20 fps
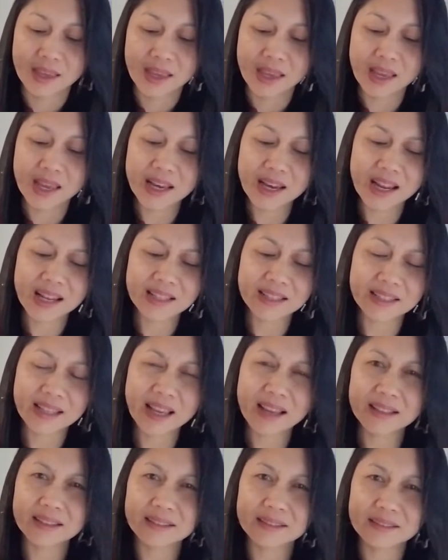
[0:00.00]
And I
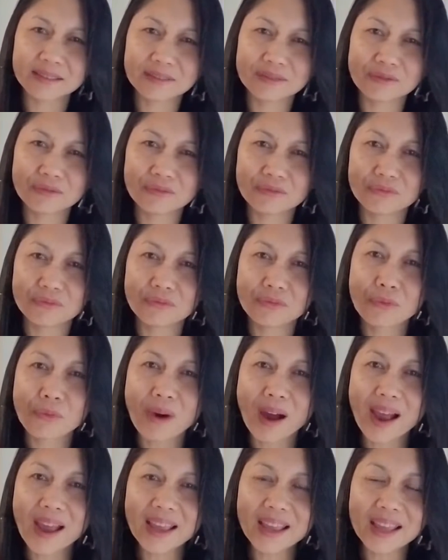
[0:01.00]
said,
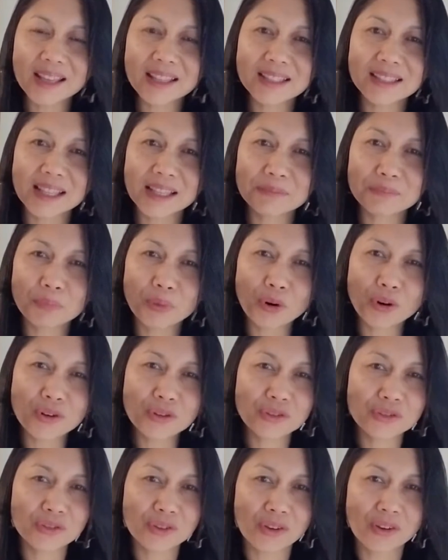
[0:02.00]
why is that
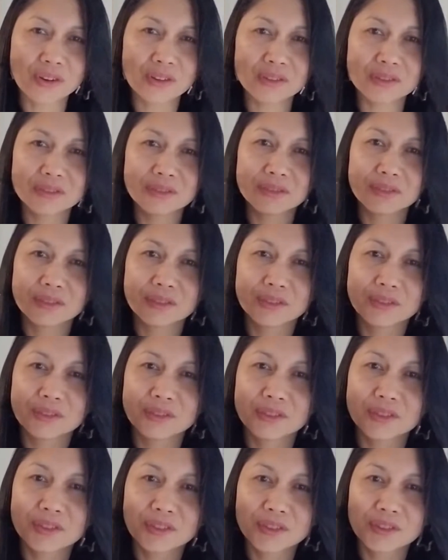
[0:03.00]
person
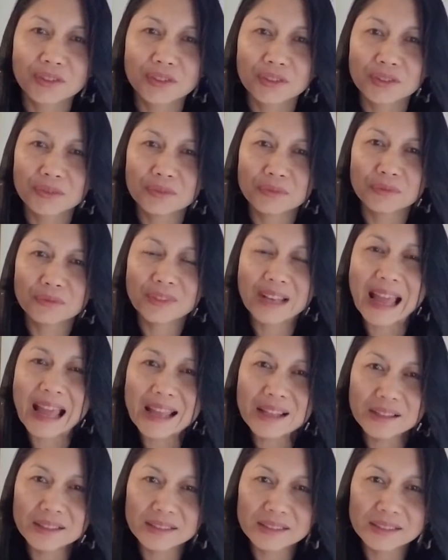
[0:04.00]

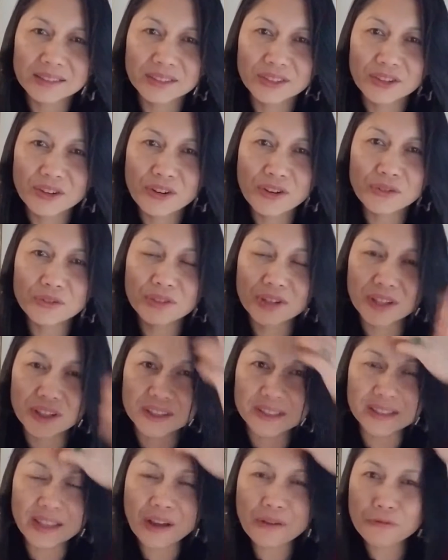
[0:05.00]
not, you know,
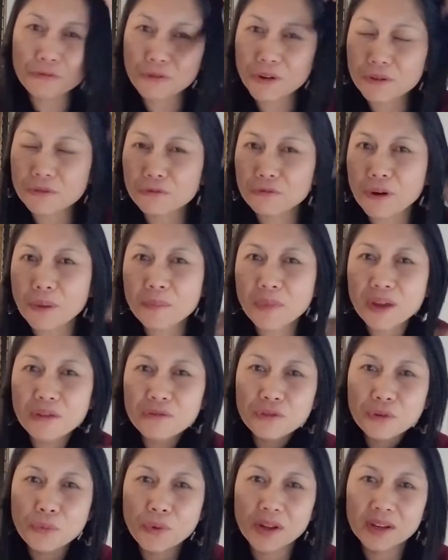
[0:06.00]
it's different from
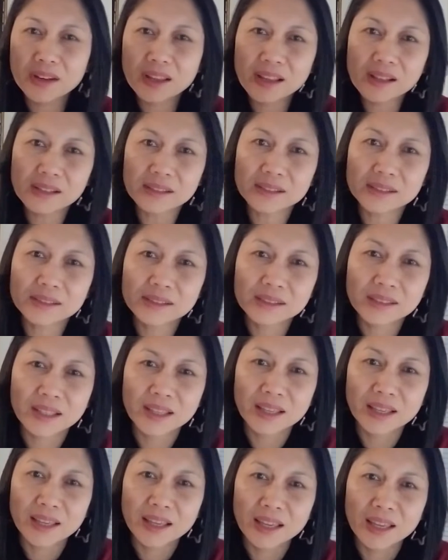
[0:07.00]
everyone else?
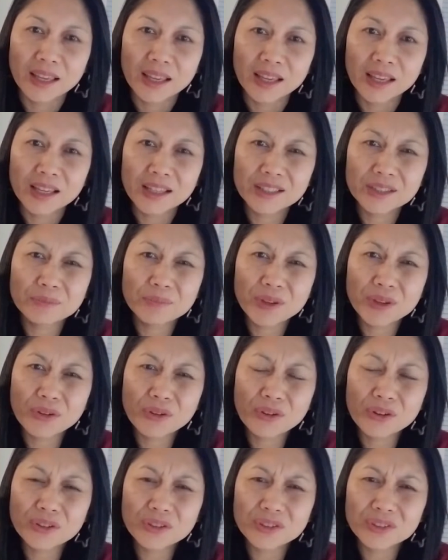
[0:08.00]
It's
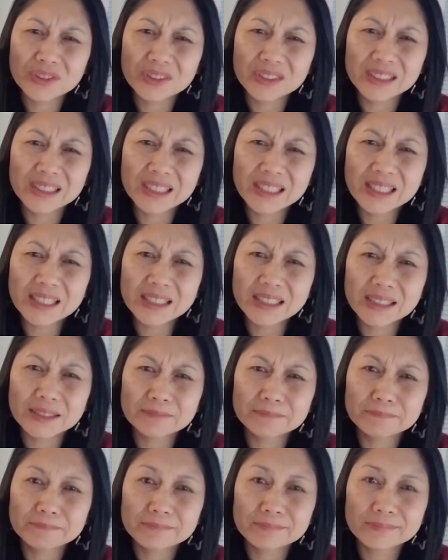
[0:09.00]
because there's
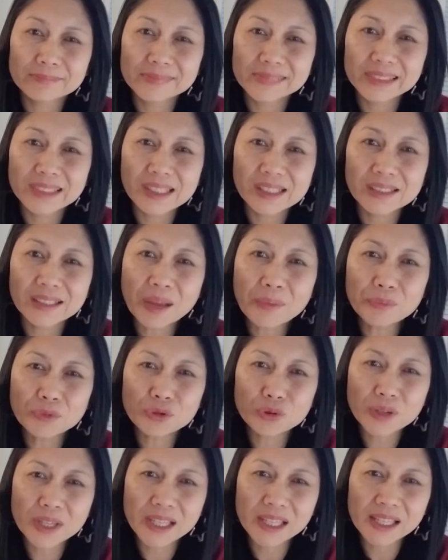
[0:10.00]
some
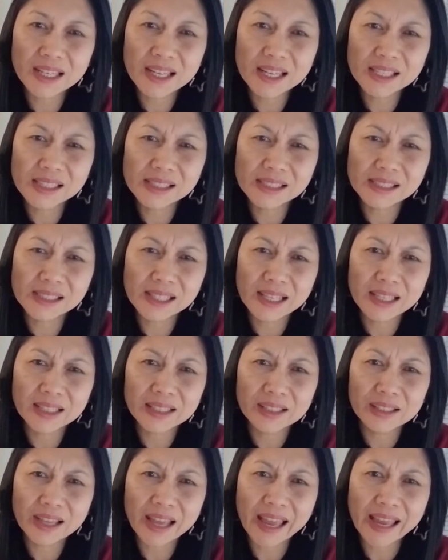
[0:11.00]
trickiness,
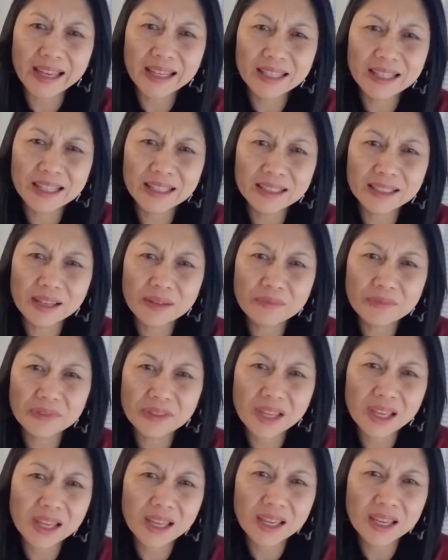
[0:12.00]
like hiding
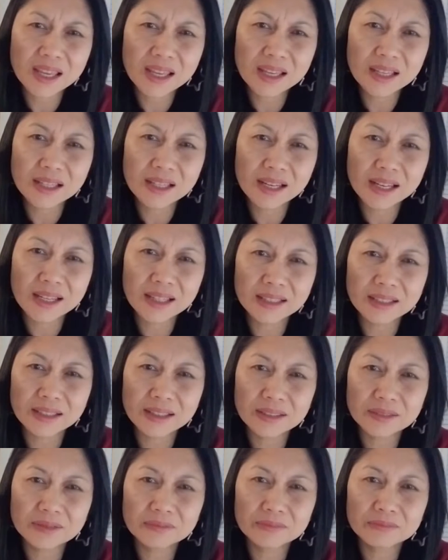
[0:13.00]
something, like
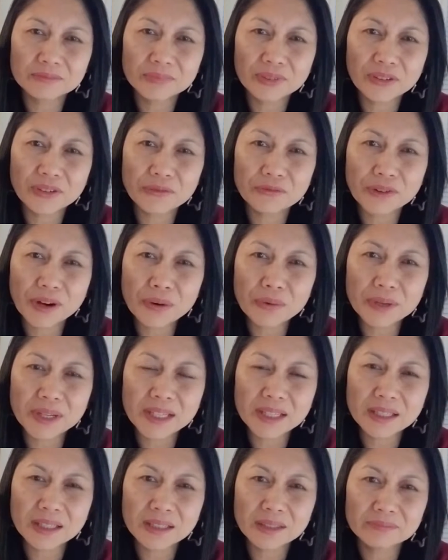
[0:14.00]

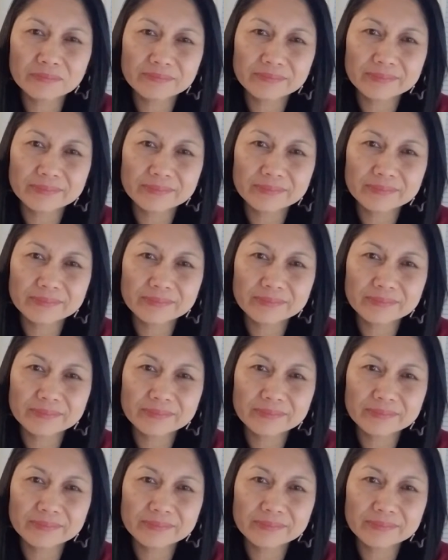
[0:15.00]
very